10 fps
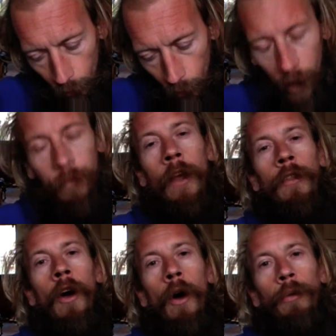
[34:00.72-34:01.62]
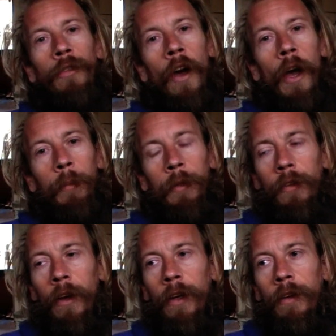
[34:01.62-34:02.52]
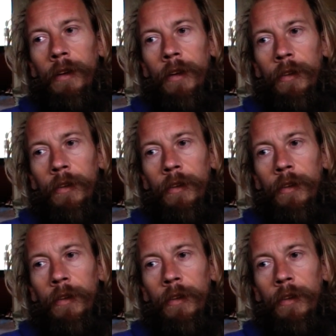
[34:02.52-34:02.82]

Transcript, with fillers: what I've done the whole time is I, uh,